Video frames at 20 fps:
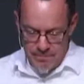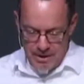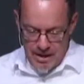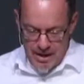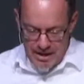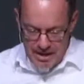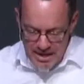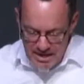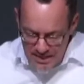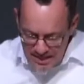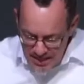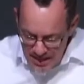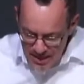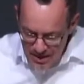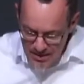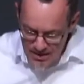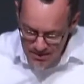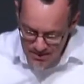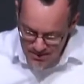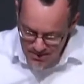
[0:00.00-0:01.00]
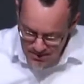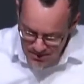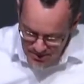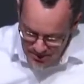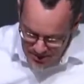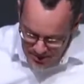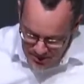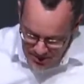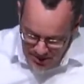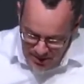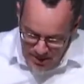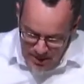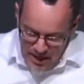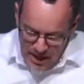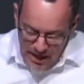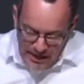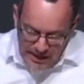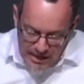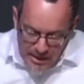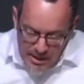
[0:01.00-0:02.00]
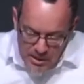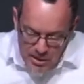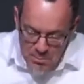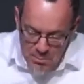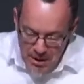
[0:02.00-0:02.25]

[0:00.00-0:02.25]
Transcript: And he did. And he did it to